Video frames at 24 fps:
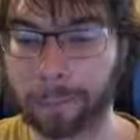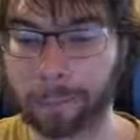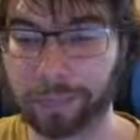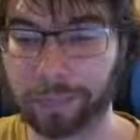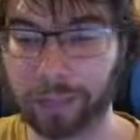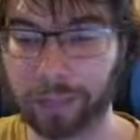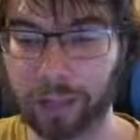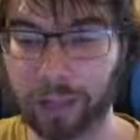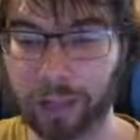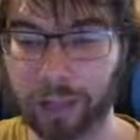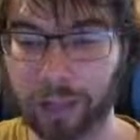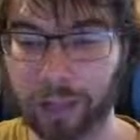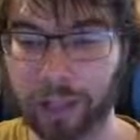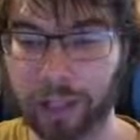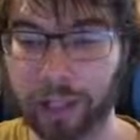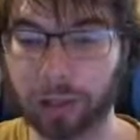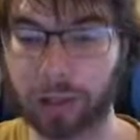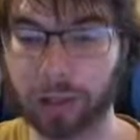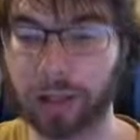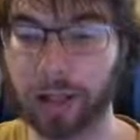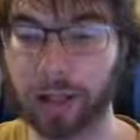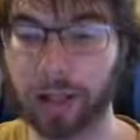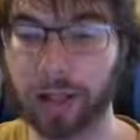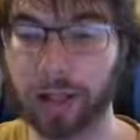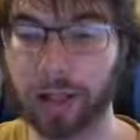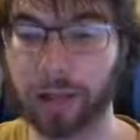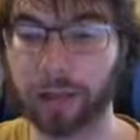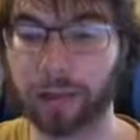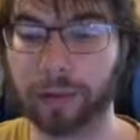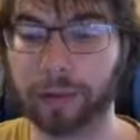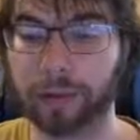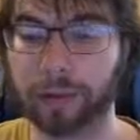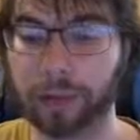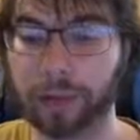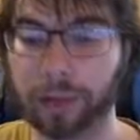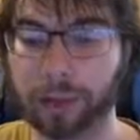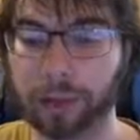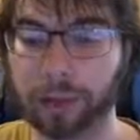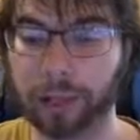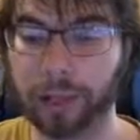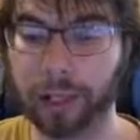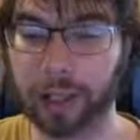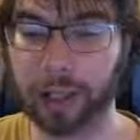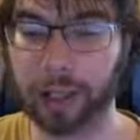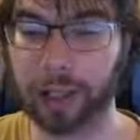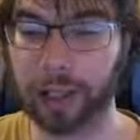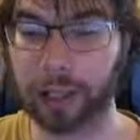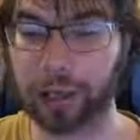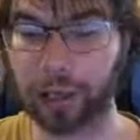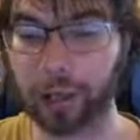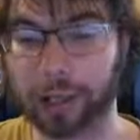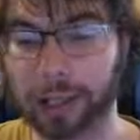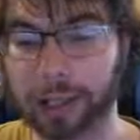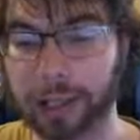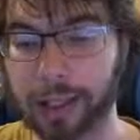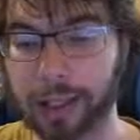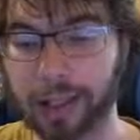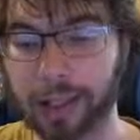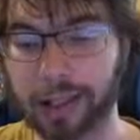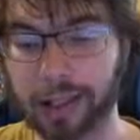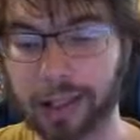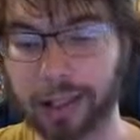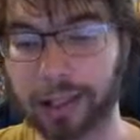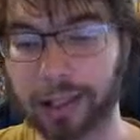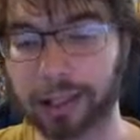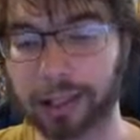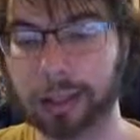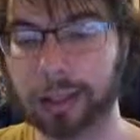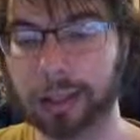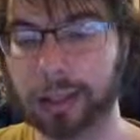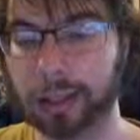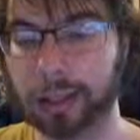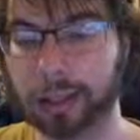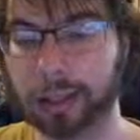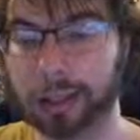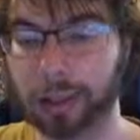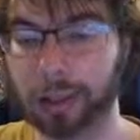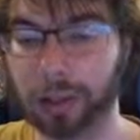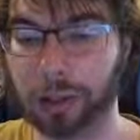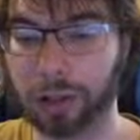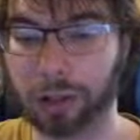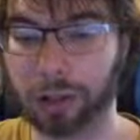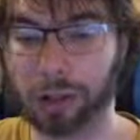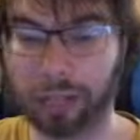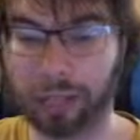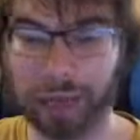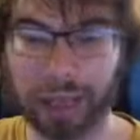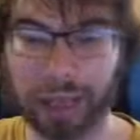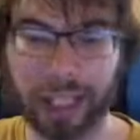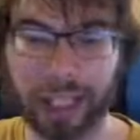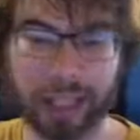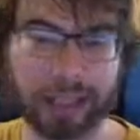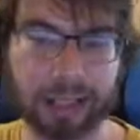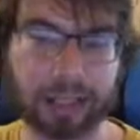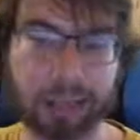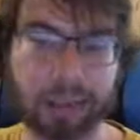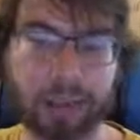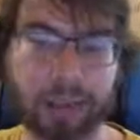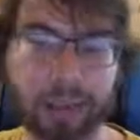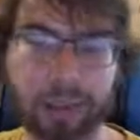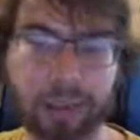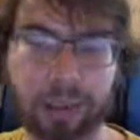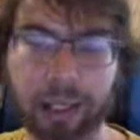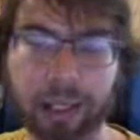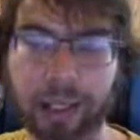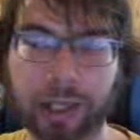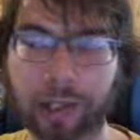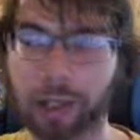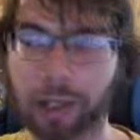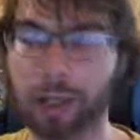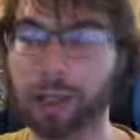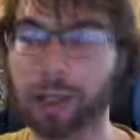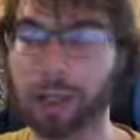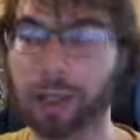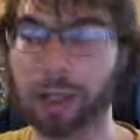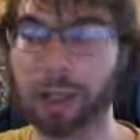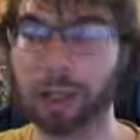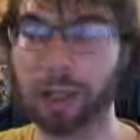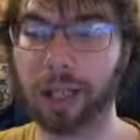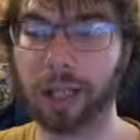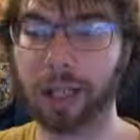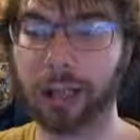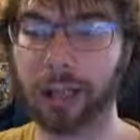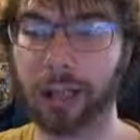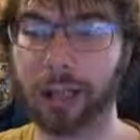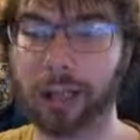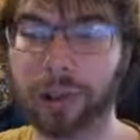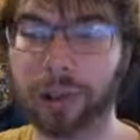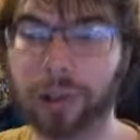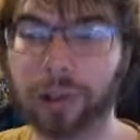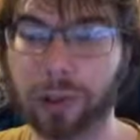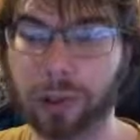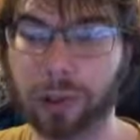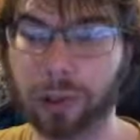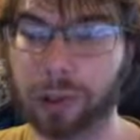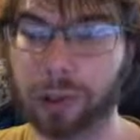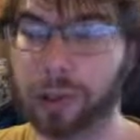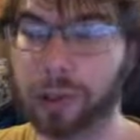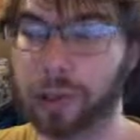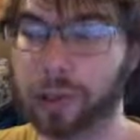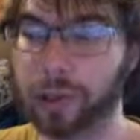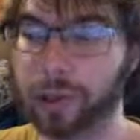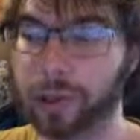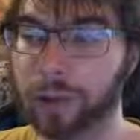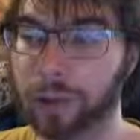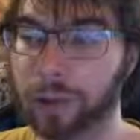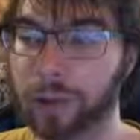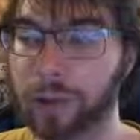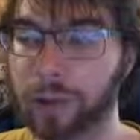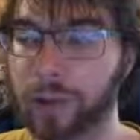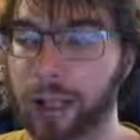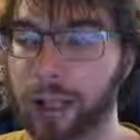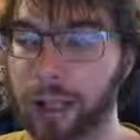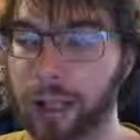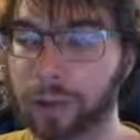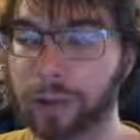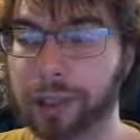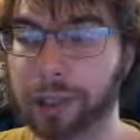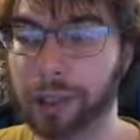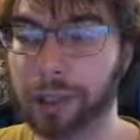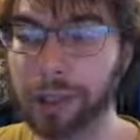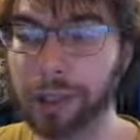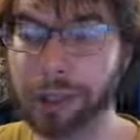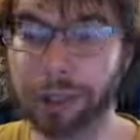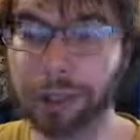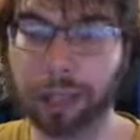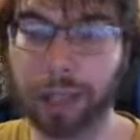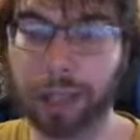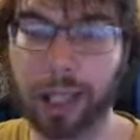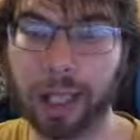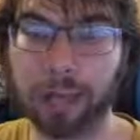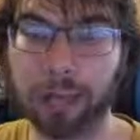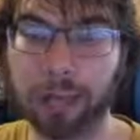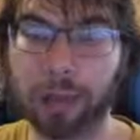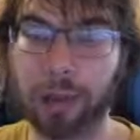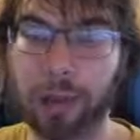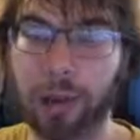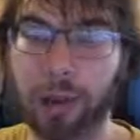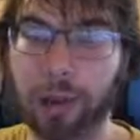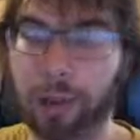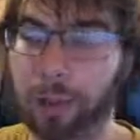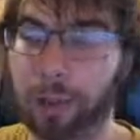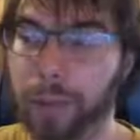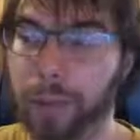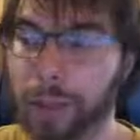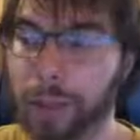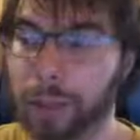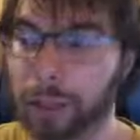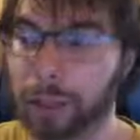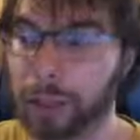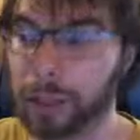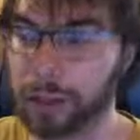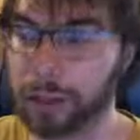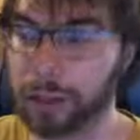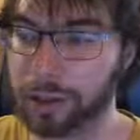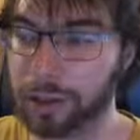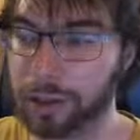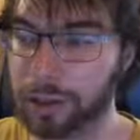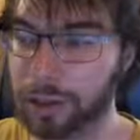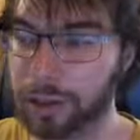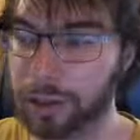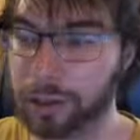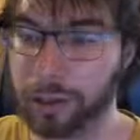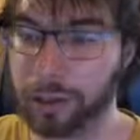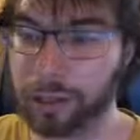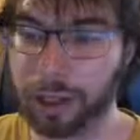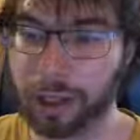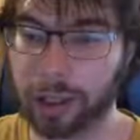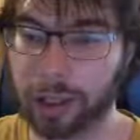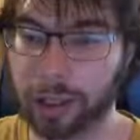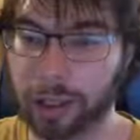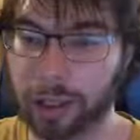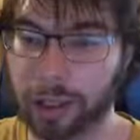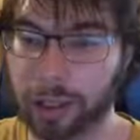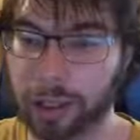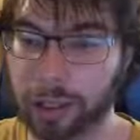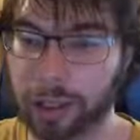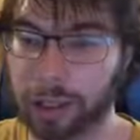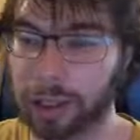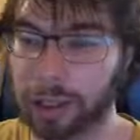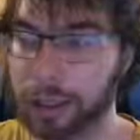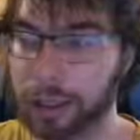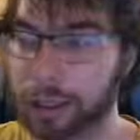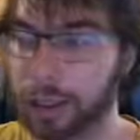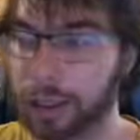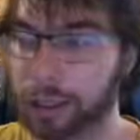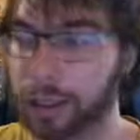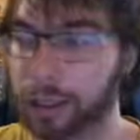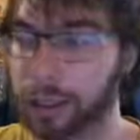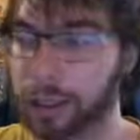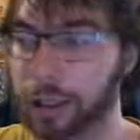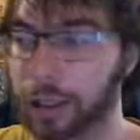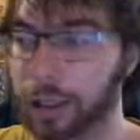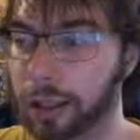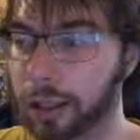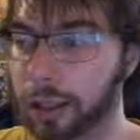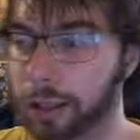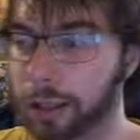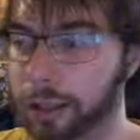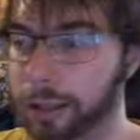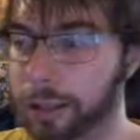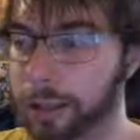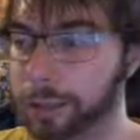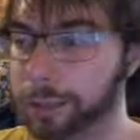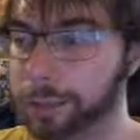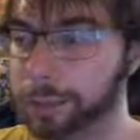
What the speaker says: Valkyrion from your hand or deck. So that could be pretty cool. I'm not sure if it would be optimal to play both boss monsters, because that